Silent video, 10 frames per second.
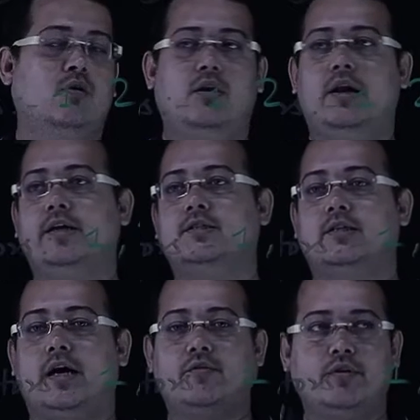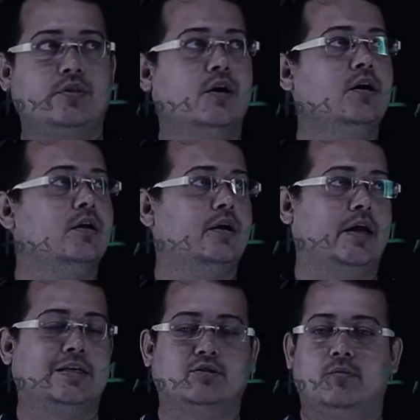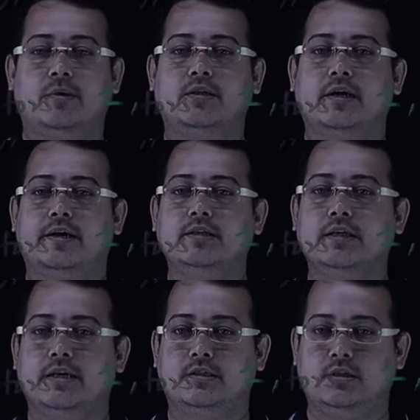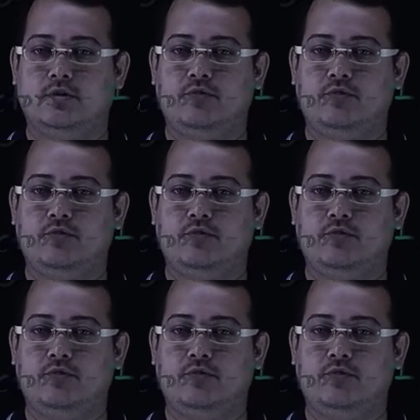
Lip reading: Let's start with the next topic, that is HCF.